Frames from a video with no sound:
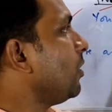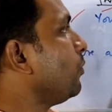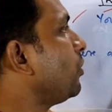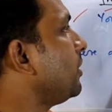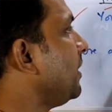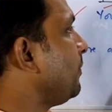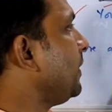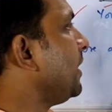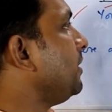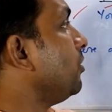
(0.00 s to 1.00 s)
For
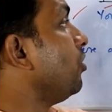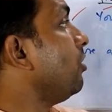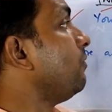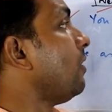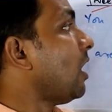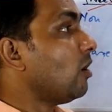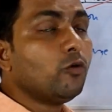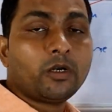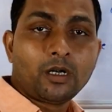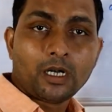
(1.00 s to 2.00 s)
definite, of
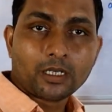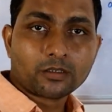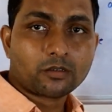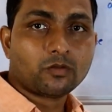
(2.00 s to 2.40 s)
our class.